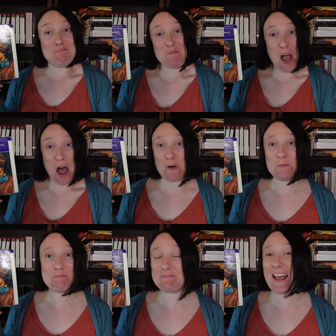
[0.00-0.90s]

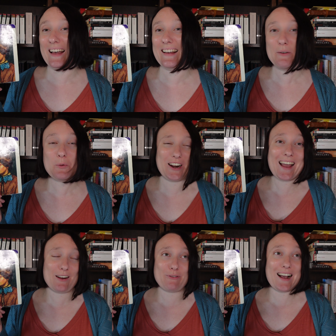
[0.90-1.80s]
No. Would
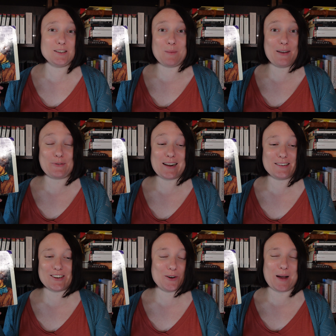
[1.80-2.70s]
I advise my friend
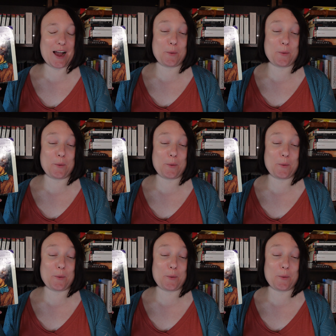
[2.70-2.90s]
to go back